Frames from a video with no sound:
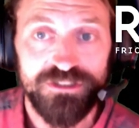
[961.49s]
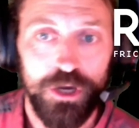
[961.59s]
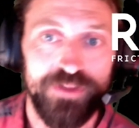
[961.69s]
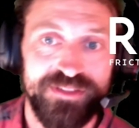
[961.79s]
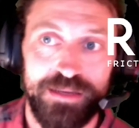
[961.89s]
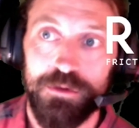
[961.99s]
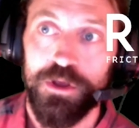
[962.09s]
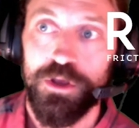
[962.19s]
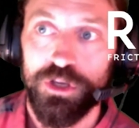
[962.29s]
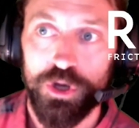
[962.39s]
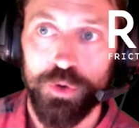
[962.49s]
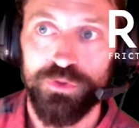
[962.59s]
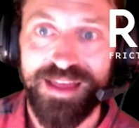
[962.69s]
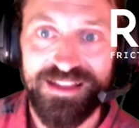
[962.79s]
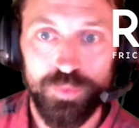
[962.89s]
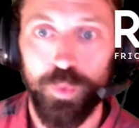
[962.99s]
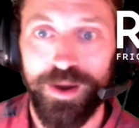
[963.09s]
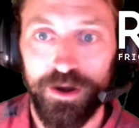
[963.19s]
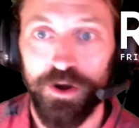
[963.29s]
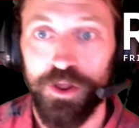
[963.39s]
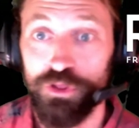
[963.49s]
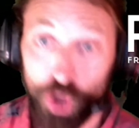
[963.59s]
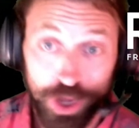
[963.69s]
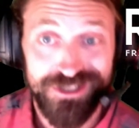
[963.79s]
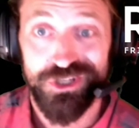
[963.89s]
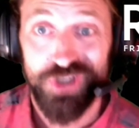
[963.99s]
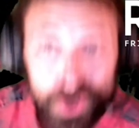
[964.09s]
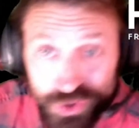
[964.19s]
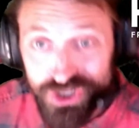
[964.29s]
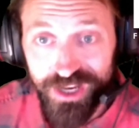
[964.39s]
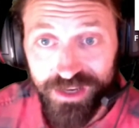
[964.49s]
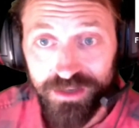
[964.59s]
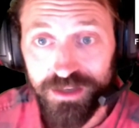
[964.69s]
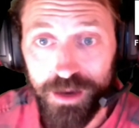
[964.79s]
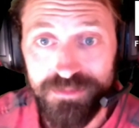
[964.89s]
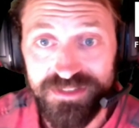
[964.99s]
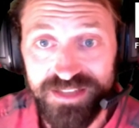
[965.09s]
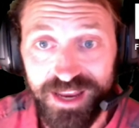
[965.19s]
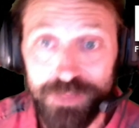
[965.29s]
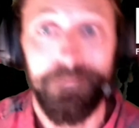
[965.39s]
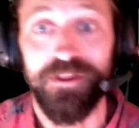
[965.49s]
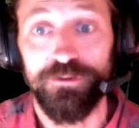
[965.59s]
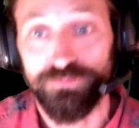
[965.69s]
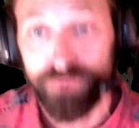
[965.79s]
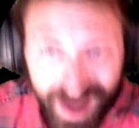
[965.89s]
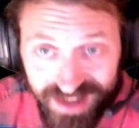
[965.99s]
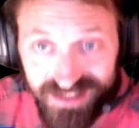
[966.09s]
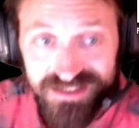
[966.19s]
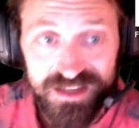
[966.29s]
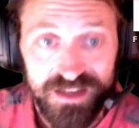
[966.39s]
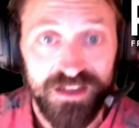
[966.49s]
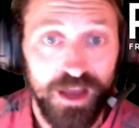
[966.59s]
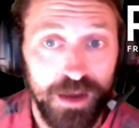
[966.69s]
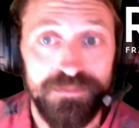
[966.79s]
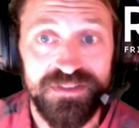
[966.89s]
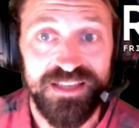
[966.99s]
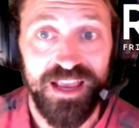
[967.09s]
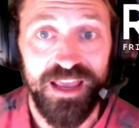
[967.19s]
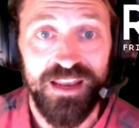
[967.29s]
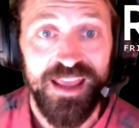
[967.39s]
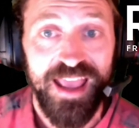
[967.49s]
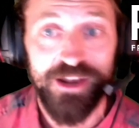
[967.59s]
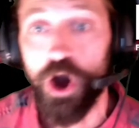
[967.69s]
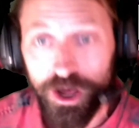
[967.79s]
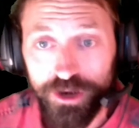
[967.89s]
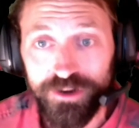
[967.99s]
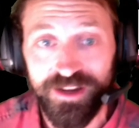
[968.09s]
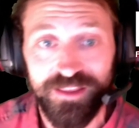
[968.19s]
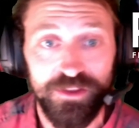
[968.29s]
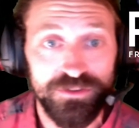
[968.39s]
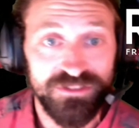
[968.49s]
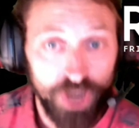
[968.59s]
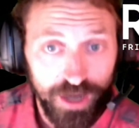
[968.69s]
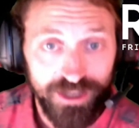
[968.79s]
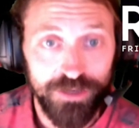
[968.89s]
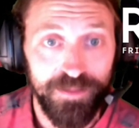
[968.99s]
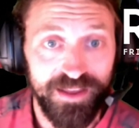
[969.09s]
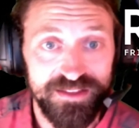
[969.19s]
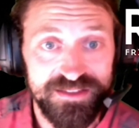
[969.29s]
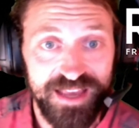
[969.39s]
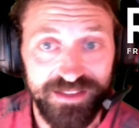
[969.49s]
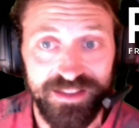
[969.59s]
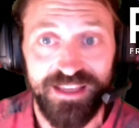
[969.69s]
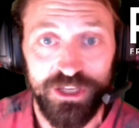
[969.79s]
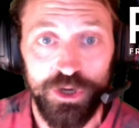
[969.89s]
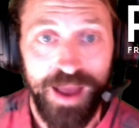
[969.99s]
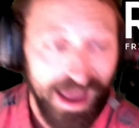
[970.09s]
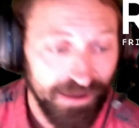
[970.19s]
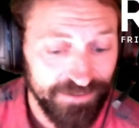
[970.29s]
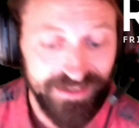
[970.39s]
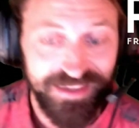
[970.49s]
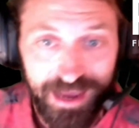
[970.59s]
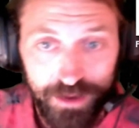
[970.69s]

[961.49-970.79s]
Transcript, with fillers: So it's like, you know, that's where the Constitution comes in, the Bill of Rights comes in, and honoring those documents and like, you know, having